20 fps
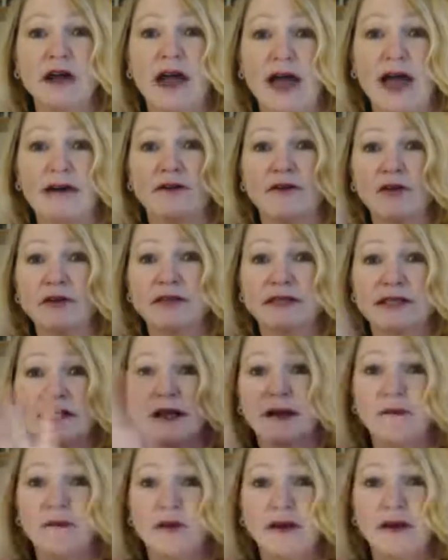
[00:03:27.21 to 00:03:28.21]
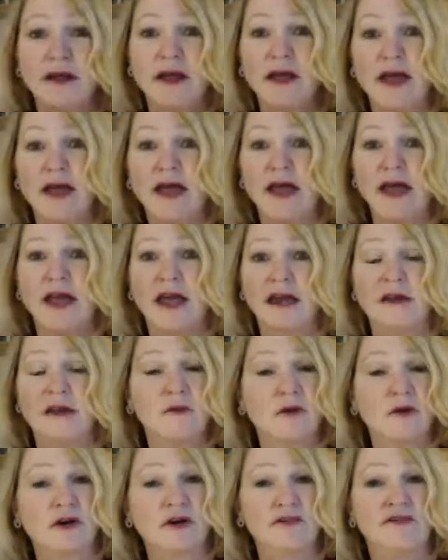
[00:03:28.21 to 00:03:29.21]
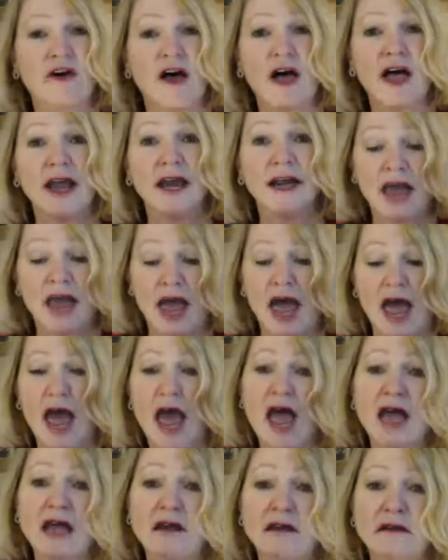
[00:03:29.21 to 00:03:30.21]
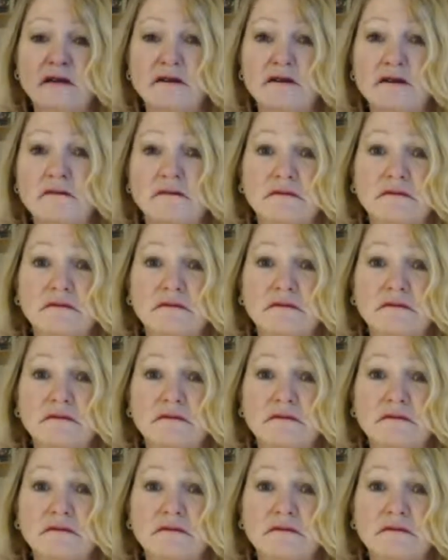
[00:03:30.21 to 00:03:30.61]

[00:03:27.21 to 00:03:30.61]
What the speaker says: I have it all set up, and it works fine, and